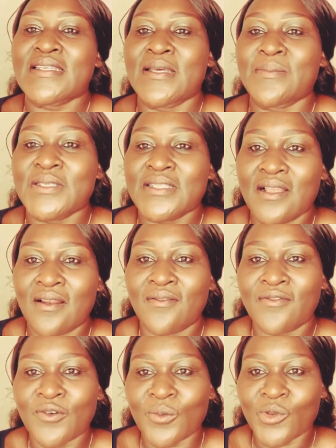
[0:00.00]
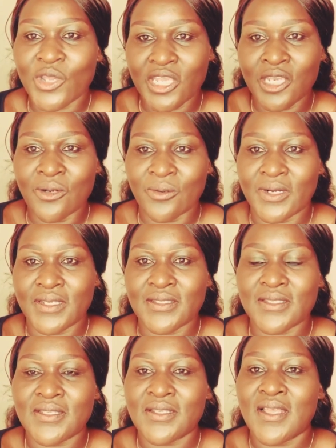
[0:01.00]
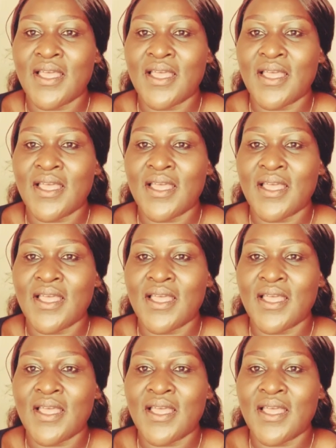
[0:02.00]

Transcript: themselves from your ignorance